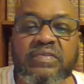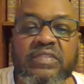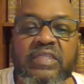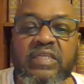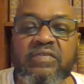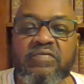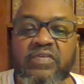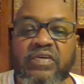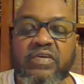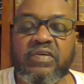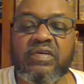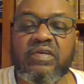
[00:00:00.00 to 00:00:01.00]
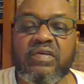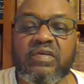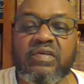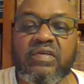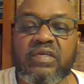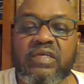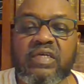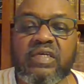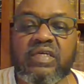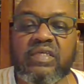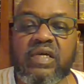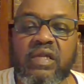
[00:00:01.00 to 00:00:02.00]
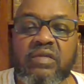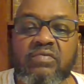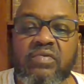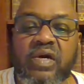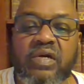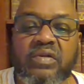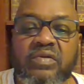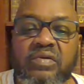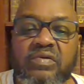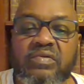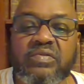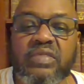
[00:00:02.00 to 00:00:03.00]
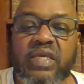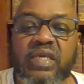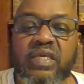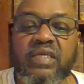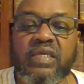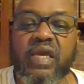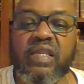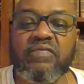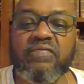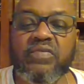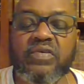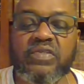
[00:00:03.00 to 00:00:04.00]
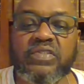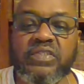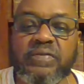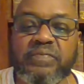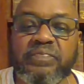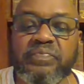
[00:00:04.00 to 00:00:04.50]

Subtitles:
Denver, Colorado, California.